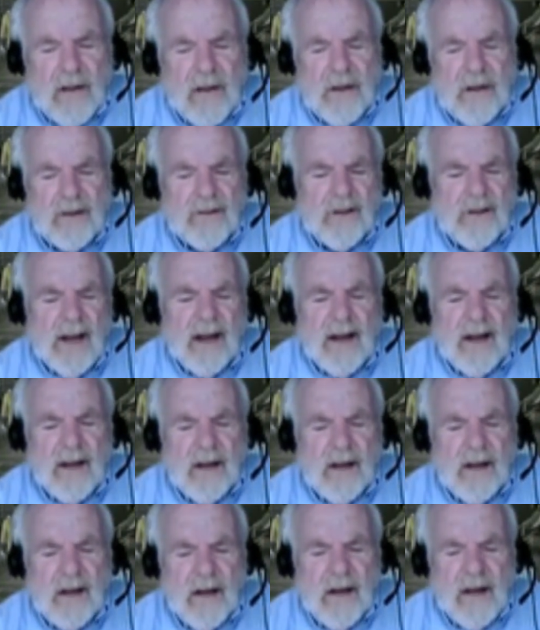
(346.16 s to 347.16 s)
The
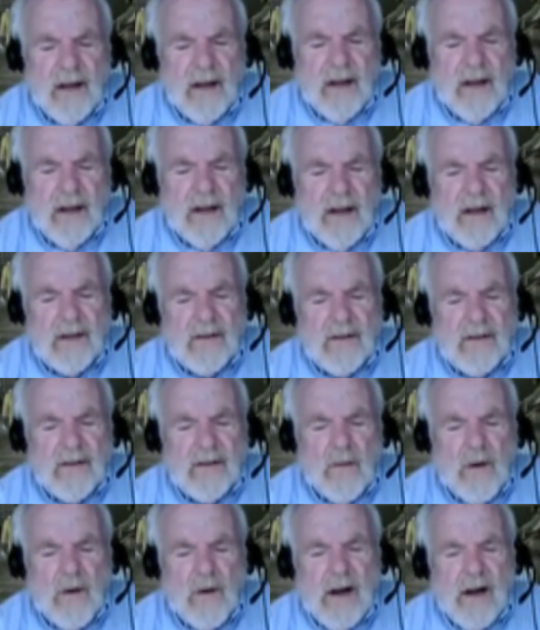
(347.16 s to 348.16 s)
second is the
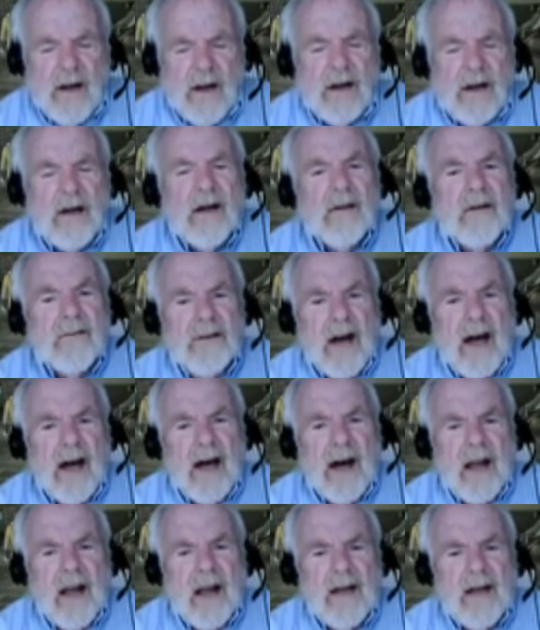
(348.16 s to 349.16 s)
way of
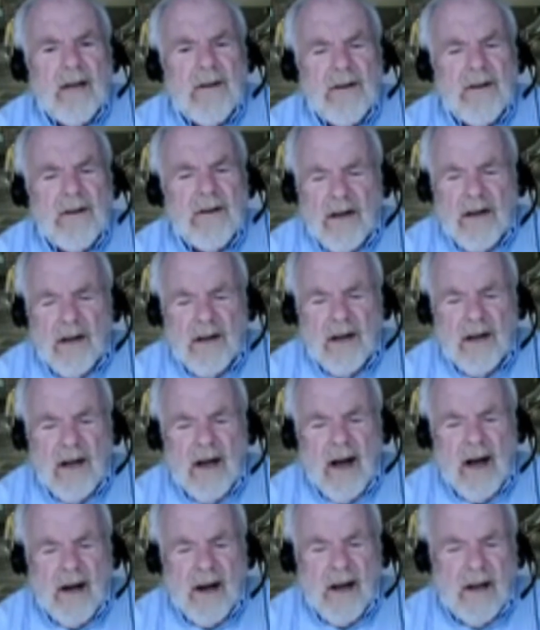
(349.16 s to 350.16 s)
knowledge,
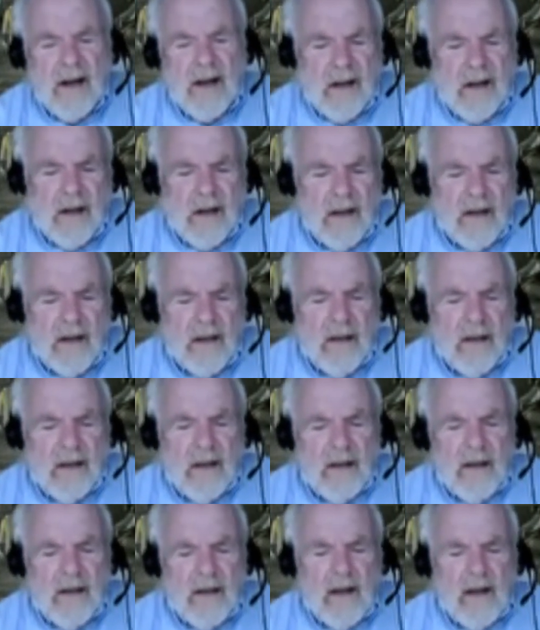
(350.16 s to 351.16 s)
jnana.
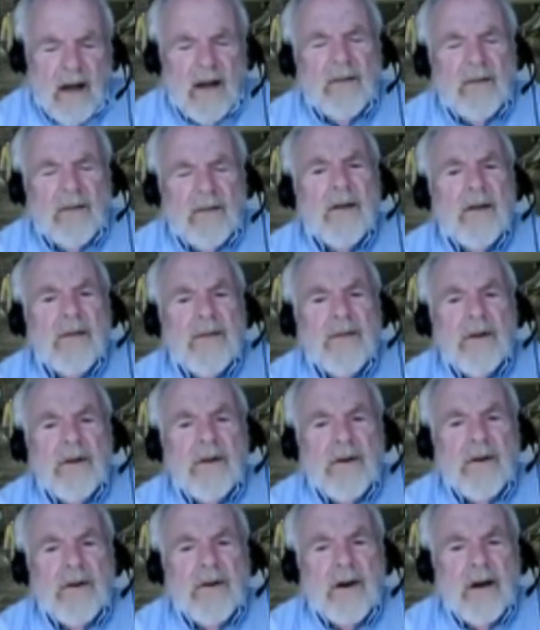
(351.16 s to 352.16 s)
And the
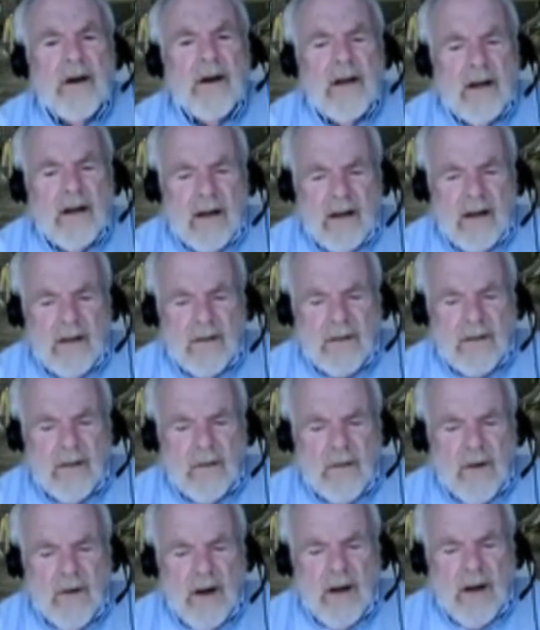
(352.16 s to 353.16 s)
third is the
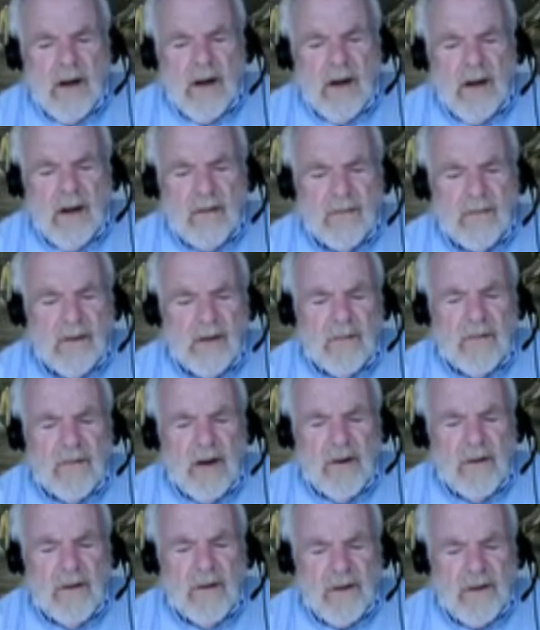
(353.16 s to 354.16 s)
way of
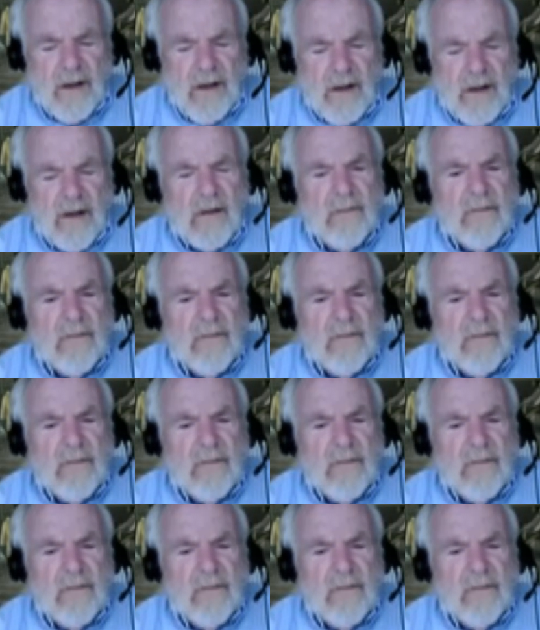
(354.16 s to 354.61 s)
devotion.